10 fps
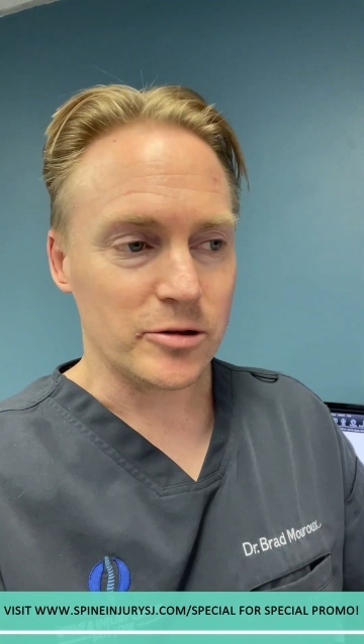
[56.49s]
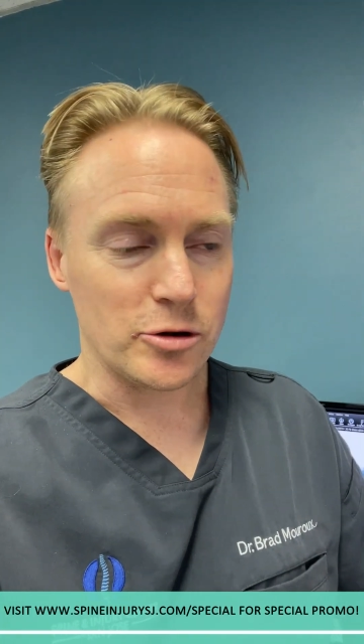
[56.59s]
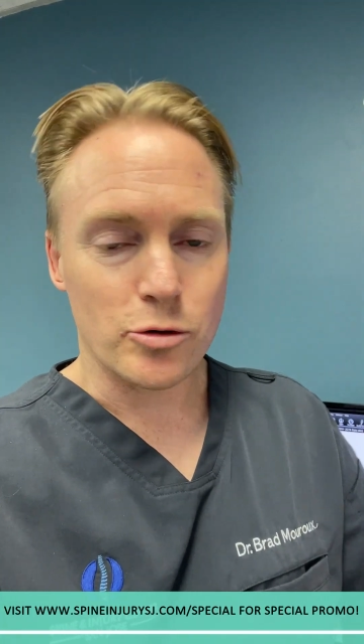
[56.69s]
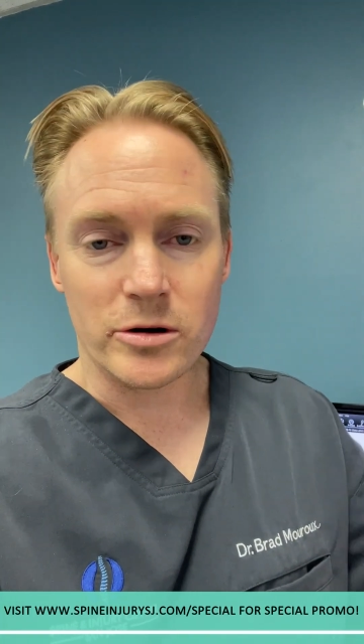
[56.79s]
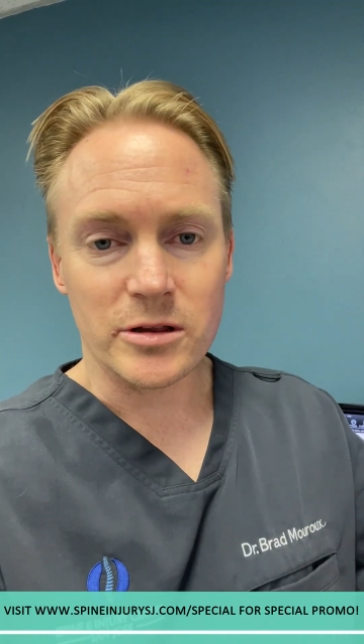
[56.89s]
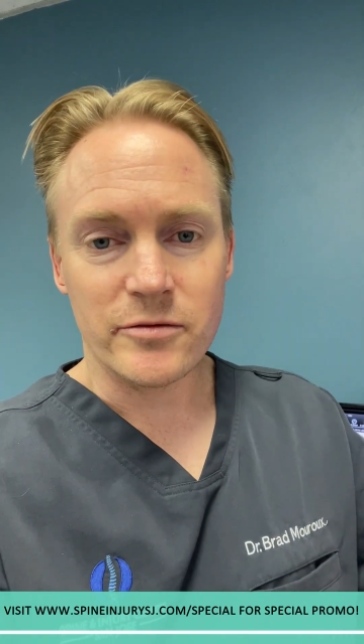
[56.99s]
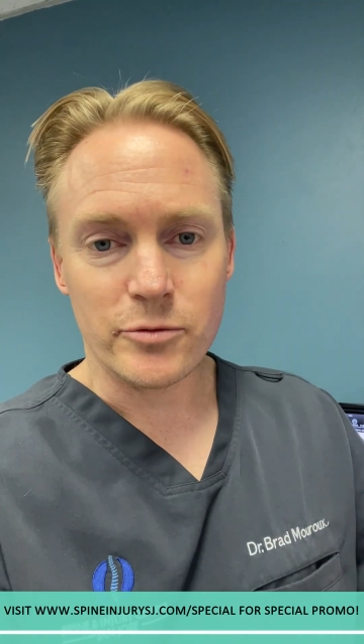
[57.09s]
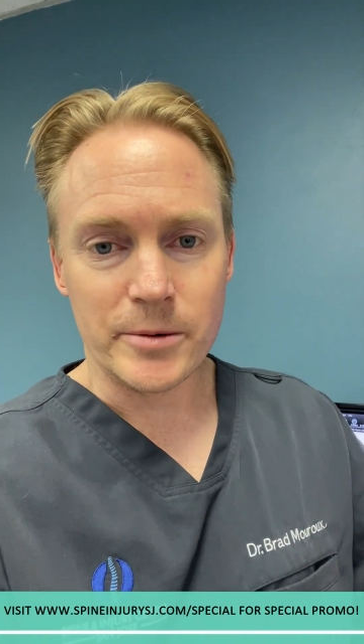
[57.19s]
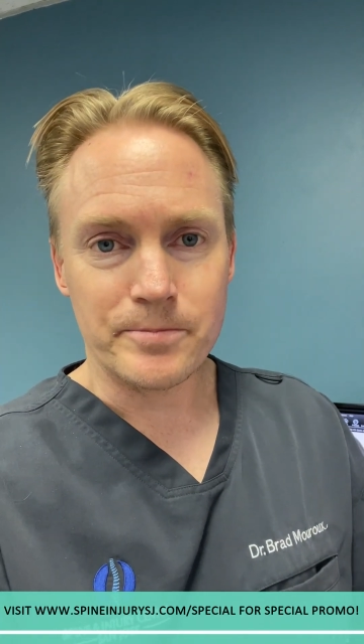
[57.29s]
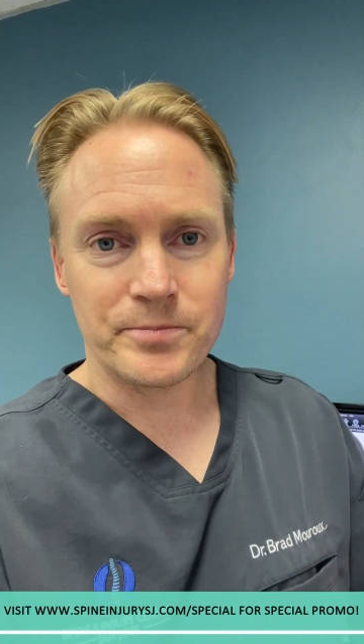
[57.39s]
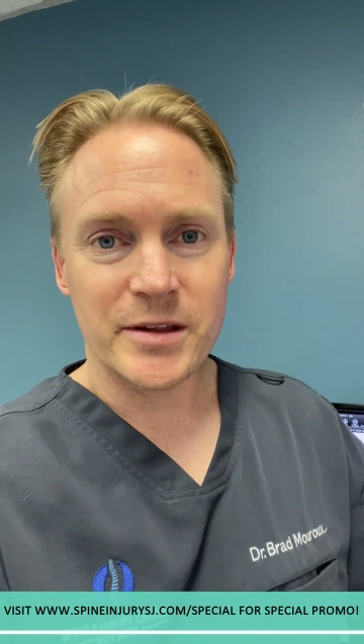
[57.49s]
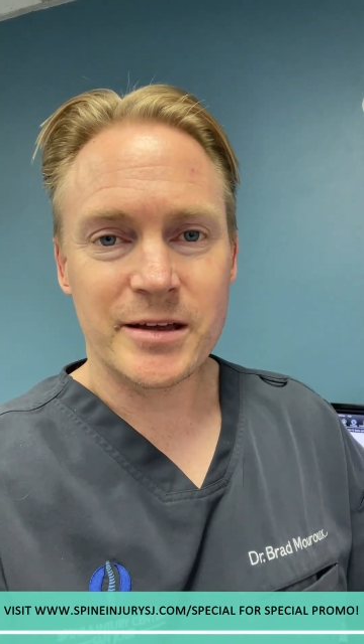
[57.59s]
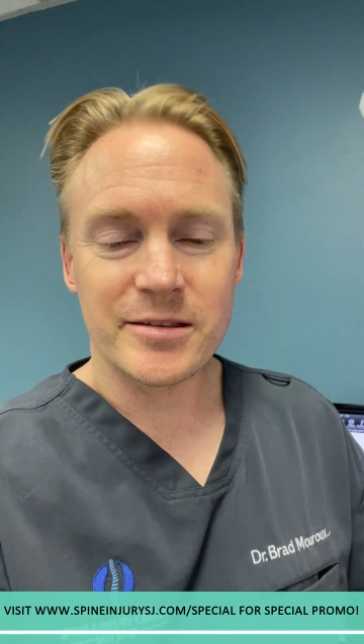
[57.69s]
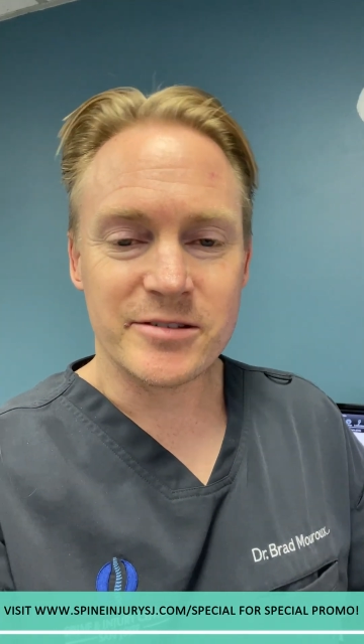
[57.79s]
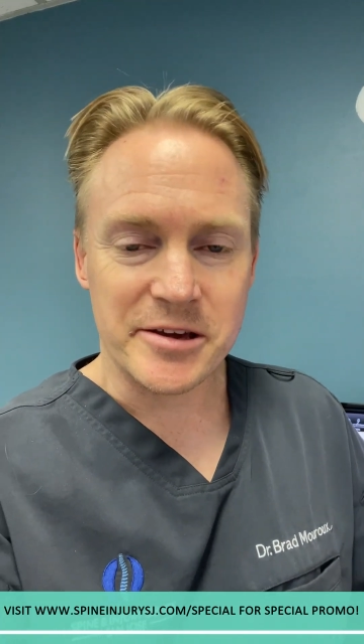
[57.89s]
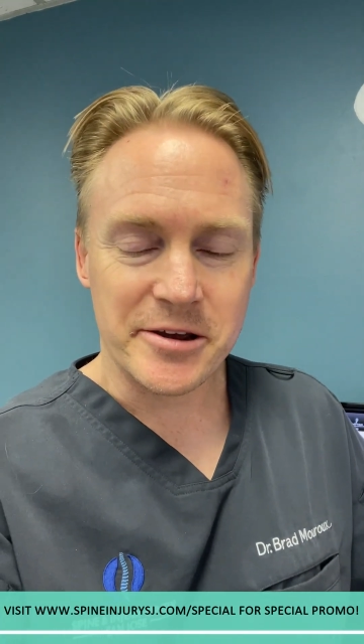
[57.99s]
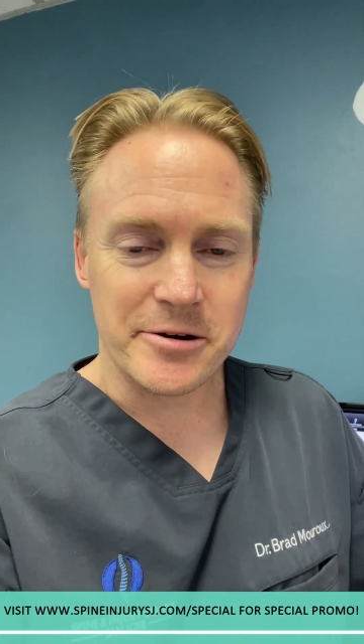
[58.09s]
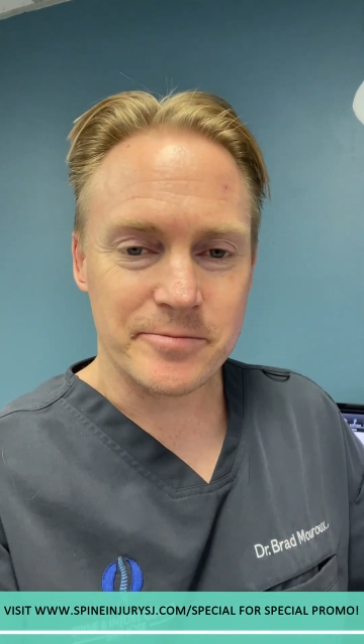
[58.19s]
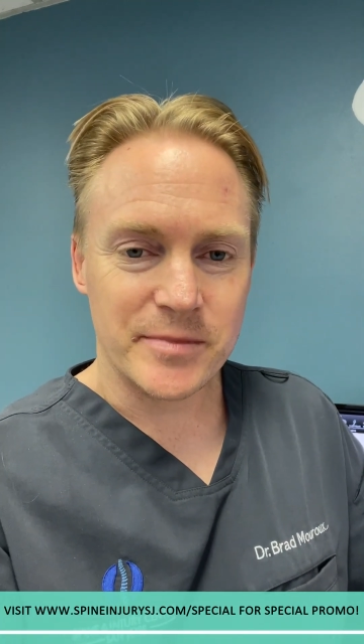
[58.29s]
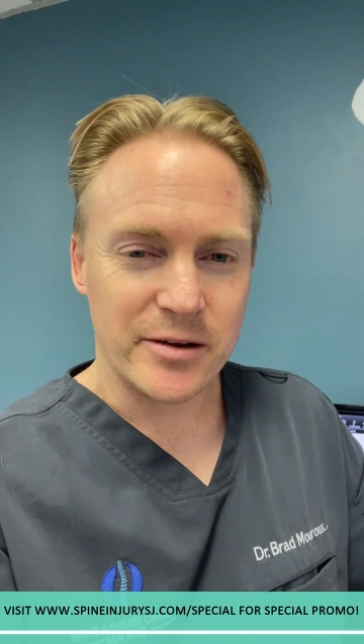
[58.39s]
you or a loved one take
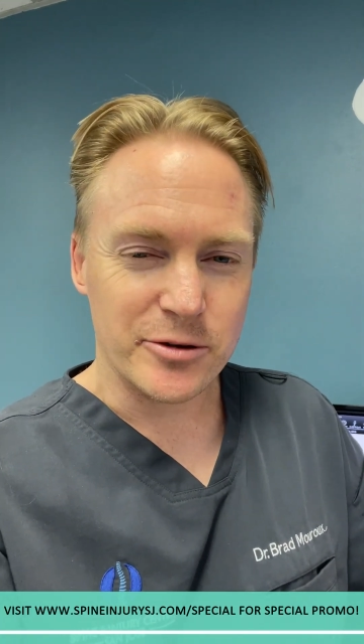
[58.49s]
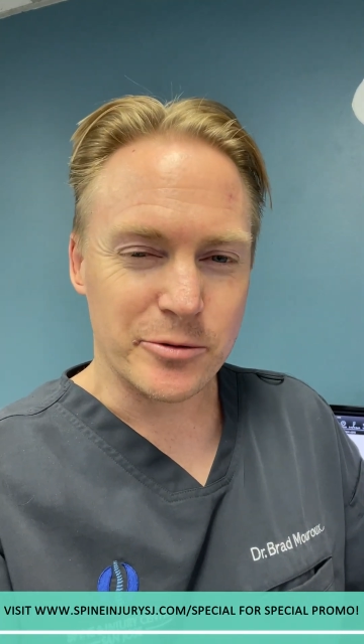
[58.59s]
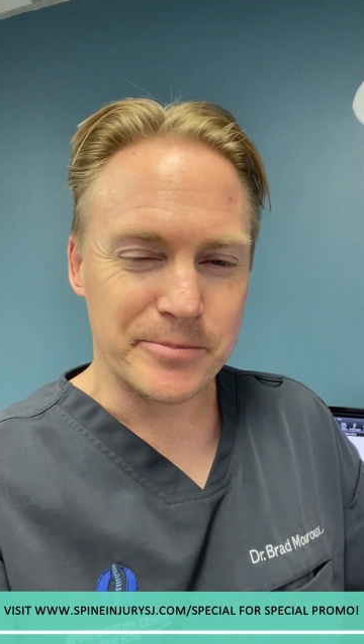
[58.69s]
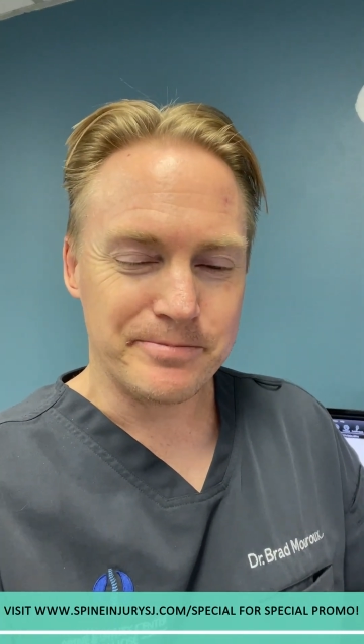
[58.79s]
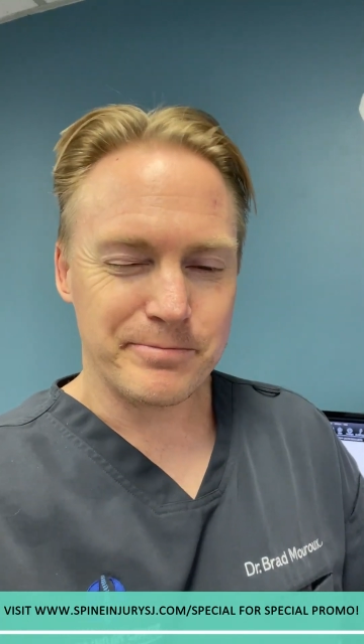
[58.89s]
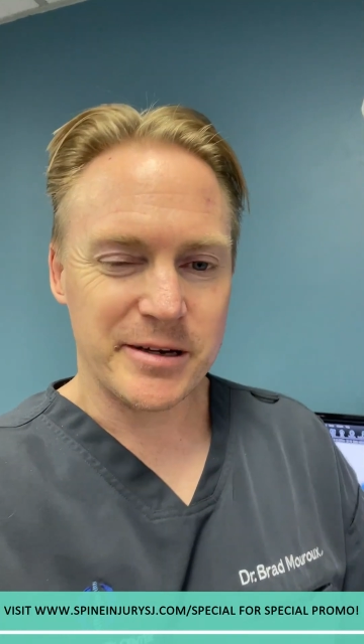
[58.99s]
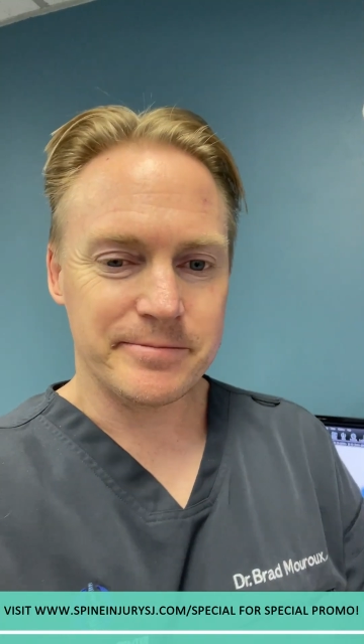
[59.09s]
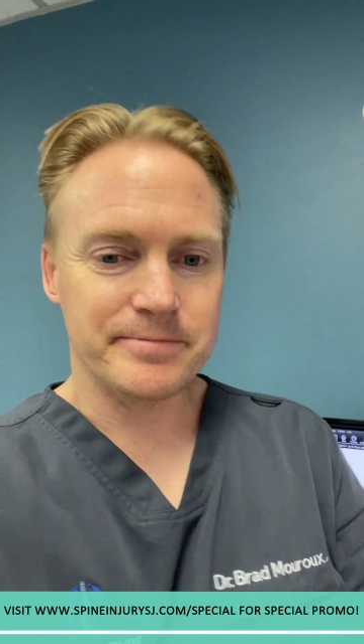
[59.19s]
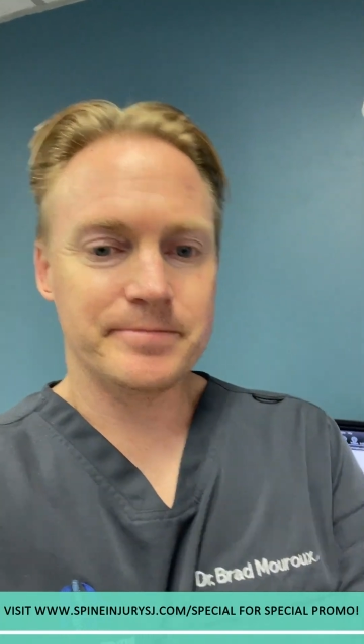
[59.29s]
care have a good one bye